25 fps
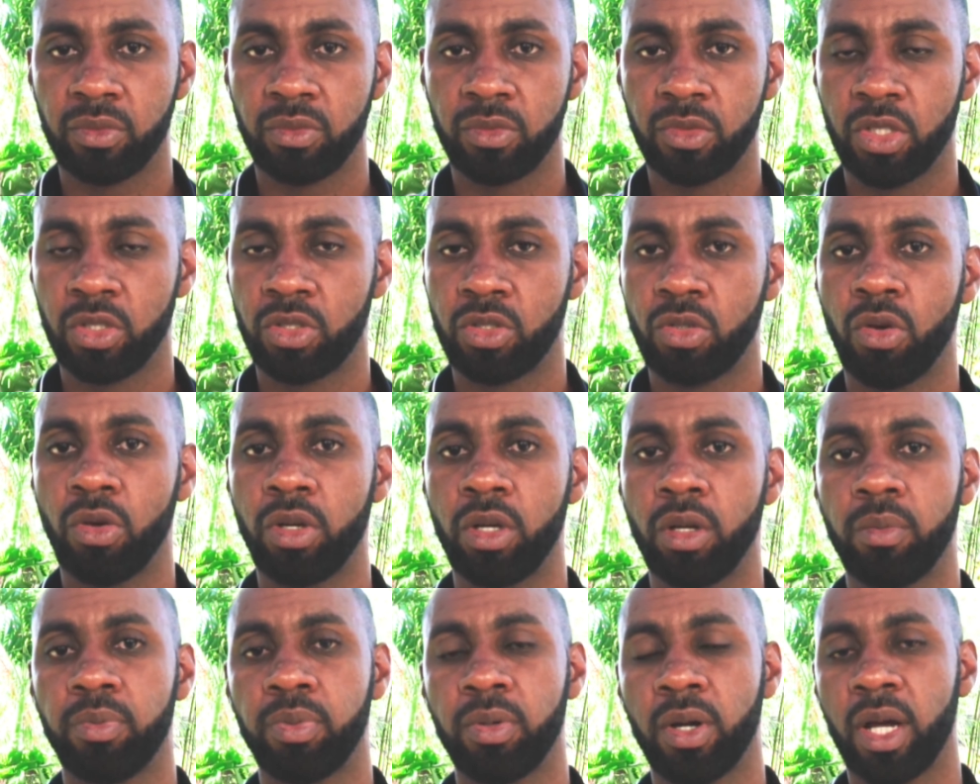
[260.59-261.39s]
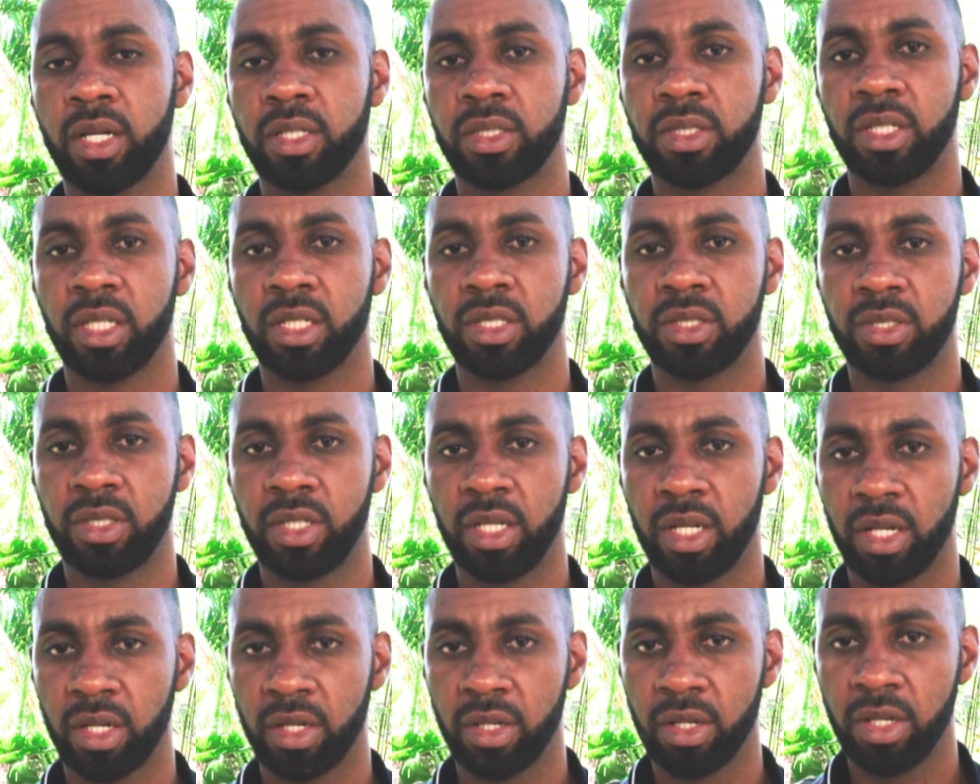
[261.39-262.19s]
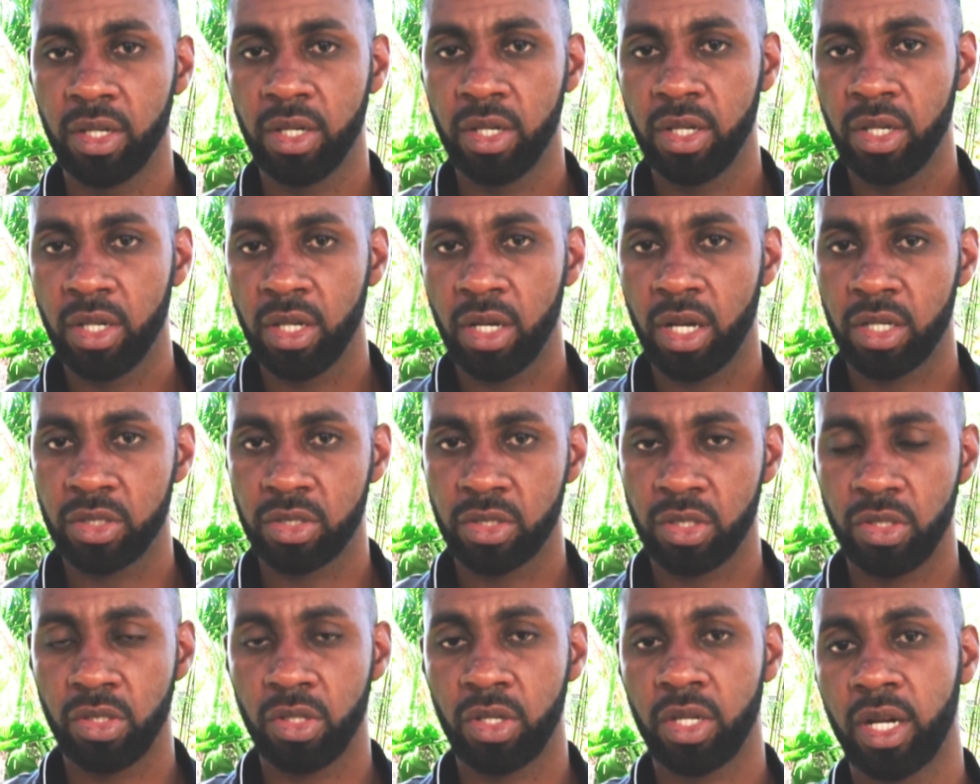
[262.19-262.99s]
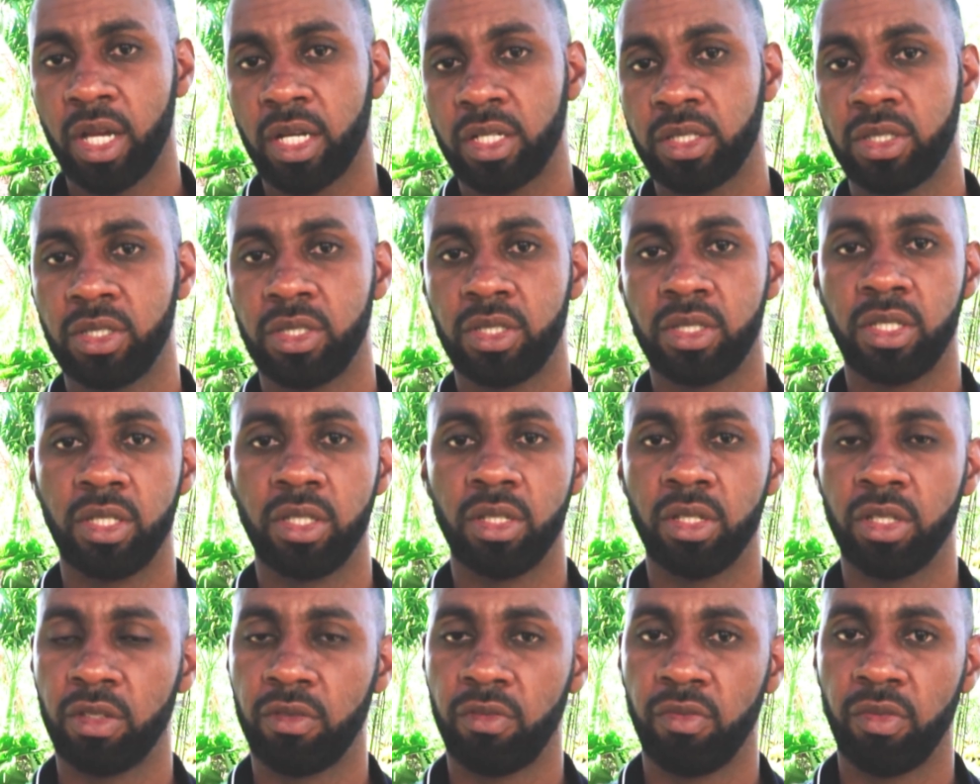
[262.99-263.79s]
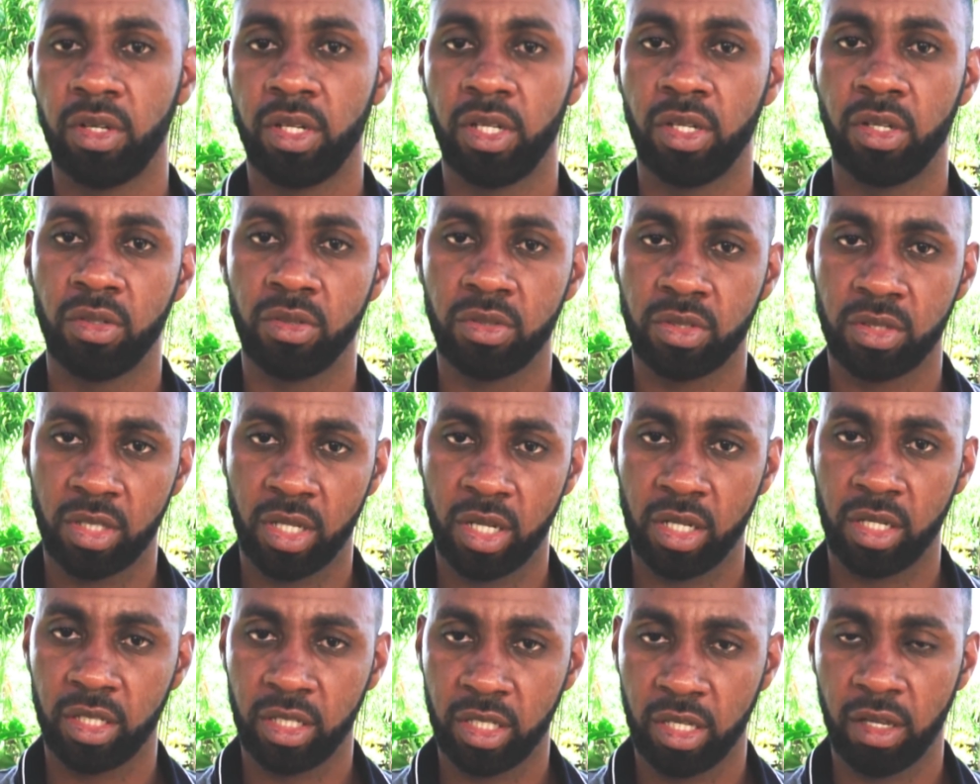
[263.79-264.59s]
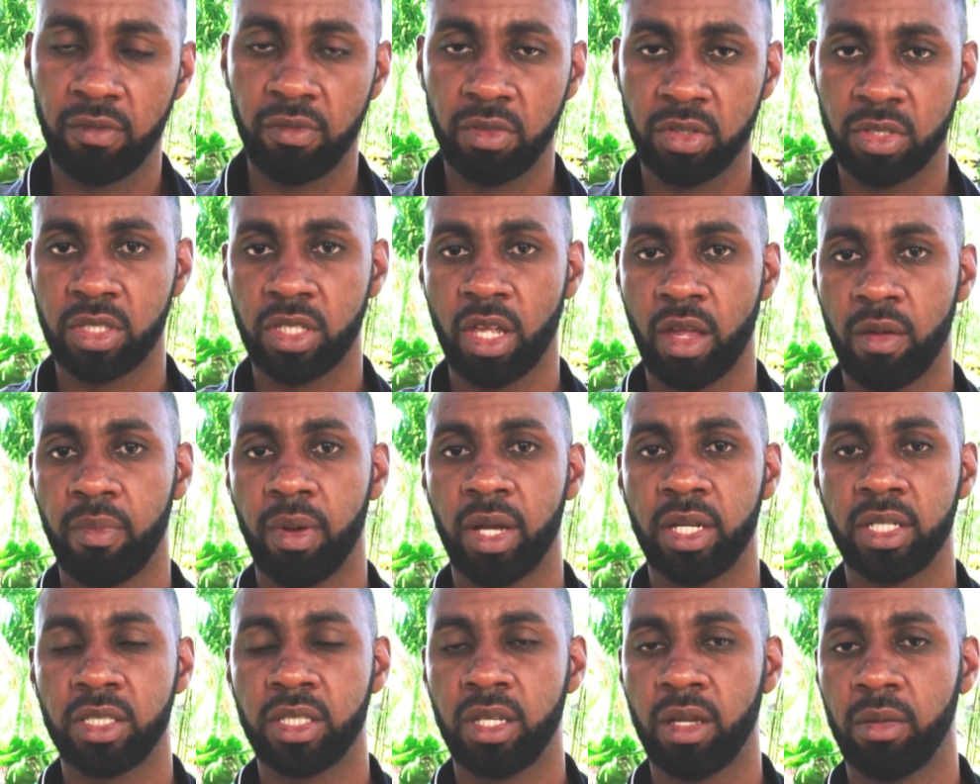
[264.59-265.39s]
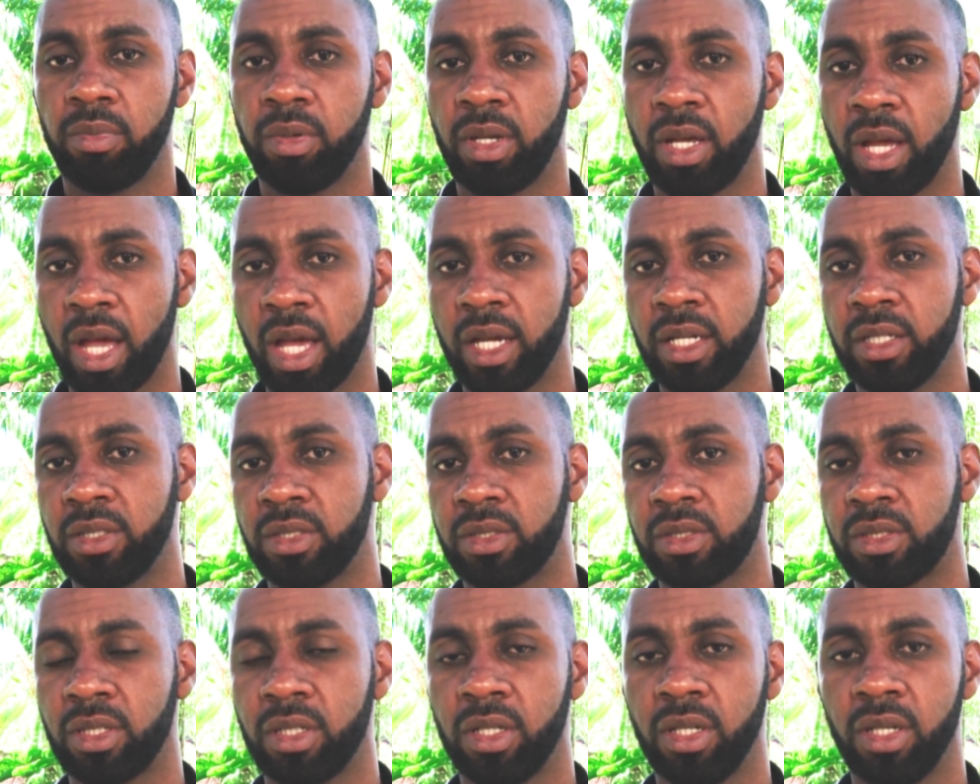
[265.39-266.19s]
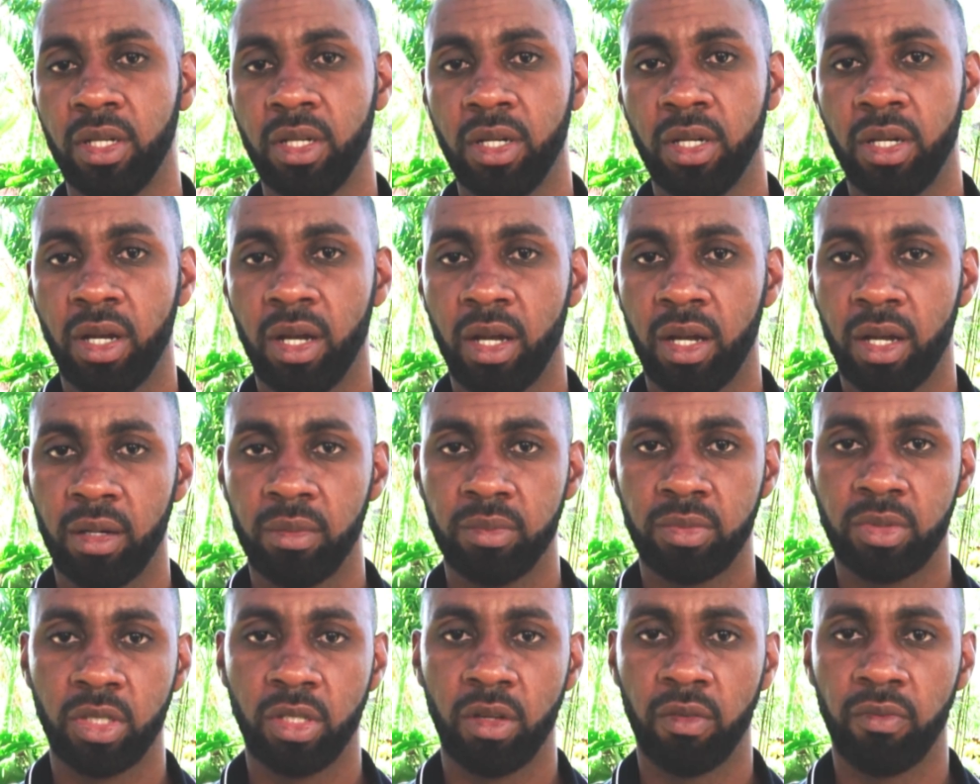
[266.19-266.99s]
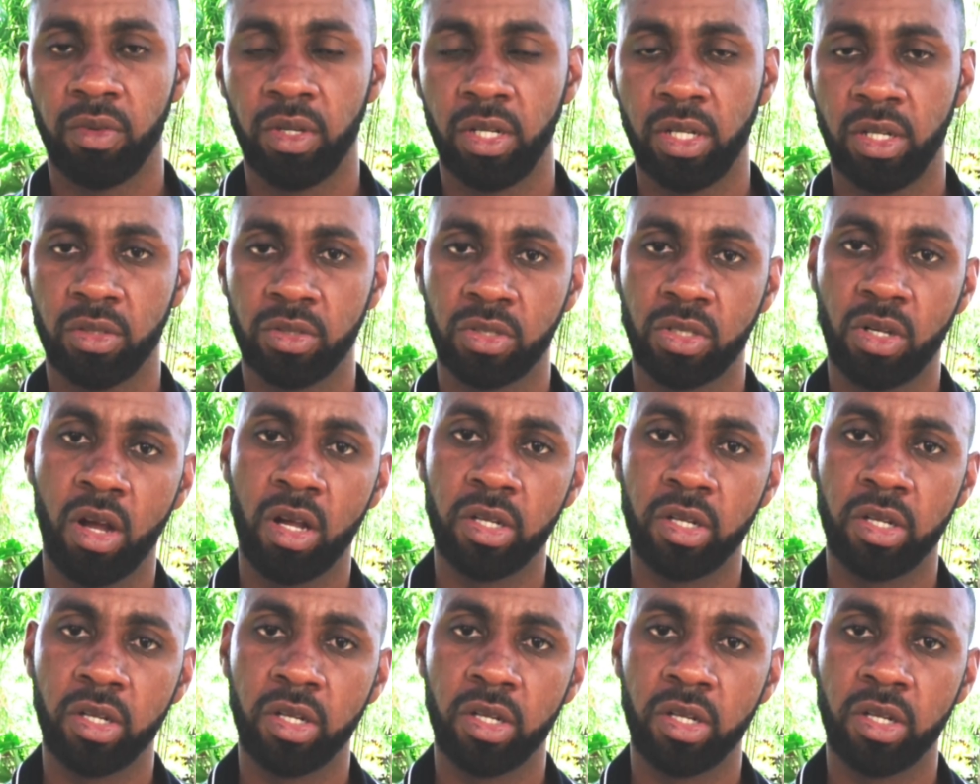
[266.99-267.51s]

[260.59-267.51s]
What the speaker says: tutorial process there, so you can actually see those videos that give you step-by-step guidance to your videos.